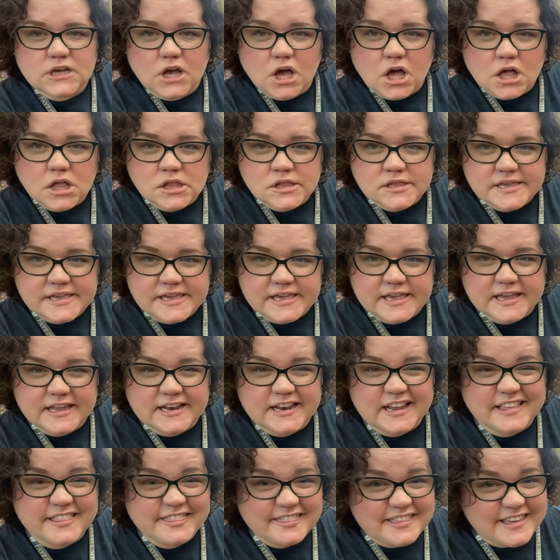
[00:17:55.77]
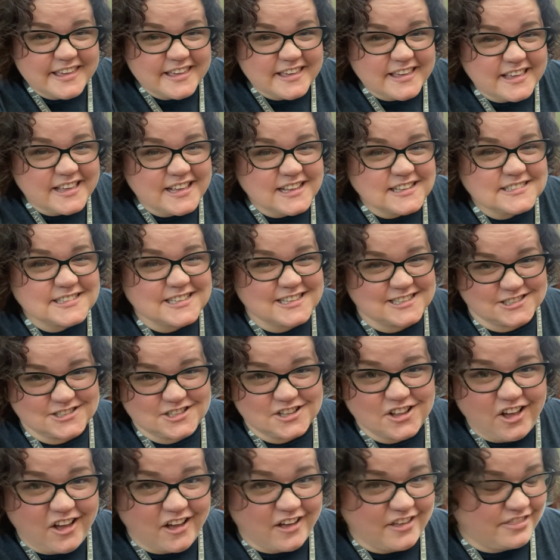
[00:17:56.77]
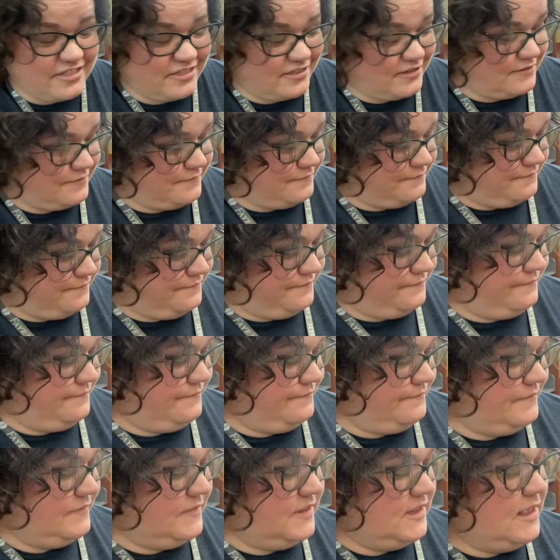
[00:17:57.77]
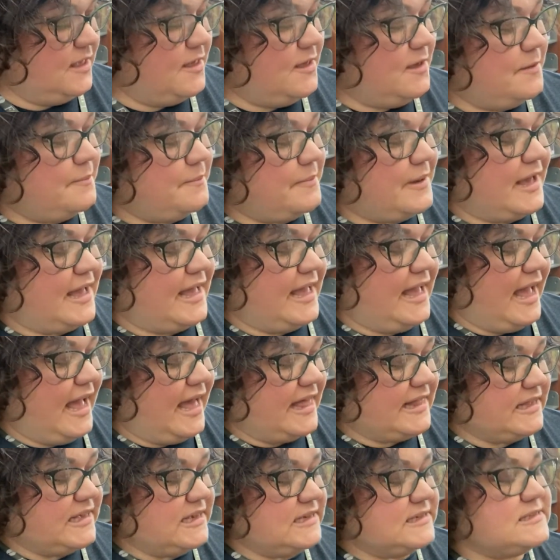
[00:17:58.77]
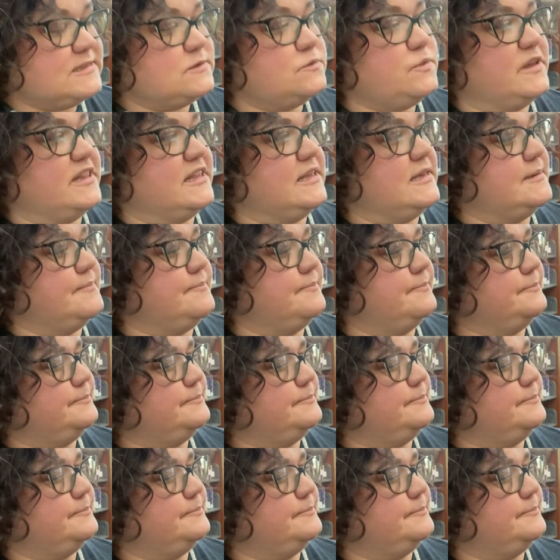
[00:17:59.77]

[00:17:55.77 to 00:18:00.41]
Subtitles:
Ollie, and I think he's a sloth. By Alex Willen.